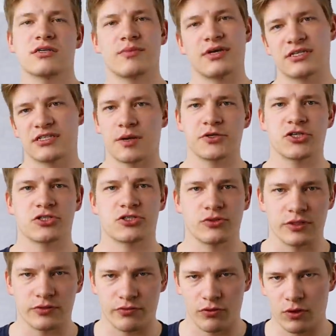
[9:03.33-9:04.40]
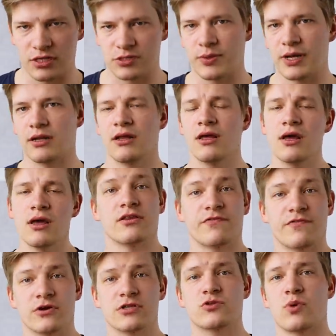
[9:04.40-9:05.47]
some exceptions to this rule as well. The
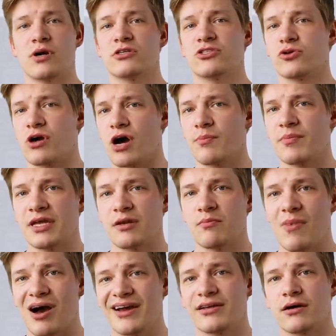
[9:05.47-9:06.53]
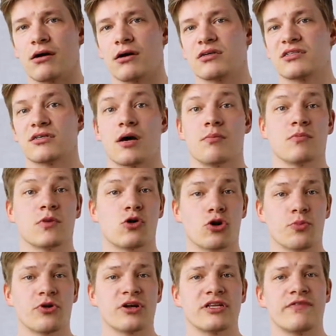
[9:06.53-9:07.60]
first ones to come in mind are some
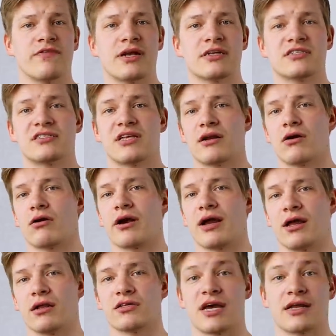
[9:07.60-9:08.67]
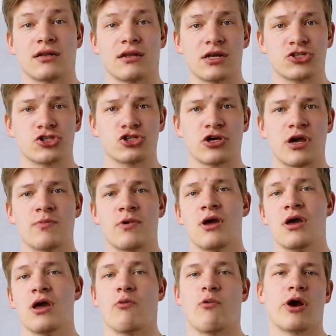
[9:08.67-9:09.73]
corporate events that are held at lunchtime,
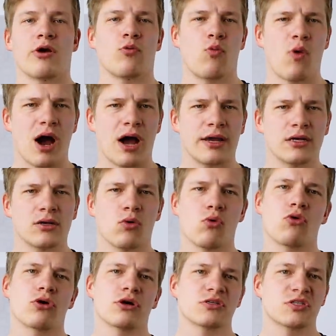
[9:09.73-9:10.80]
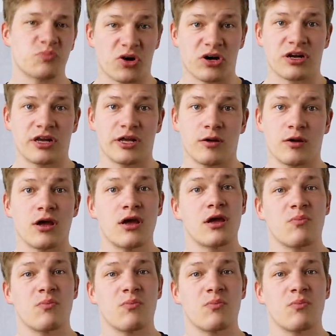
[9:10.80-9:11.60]
where wine or sparkling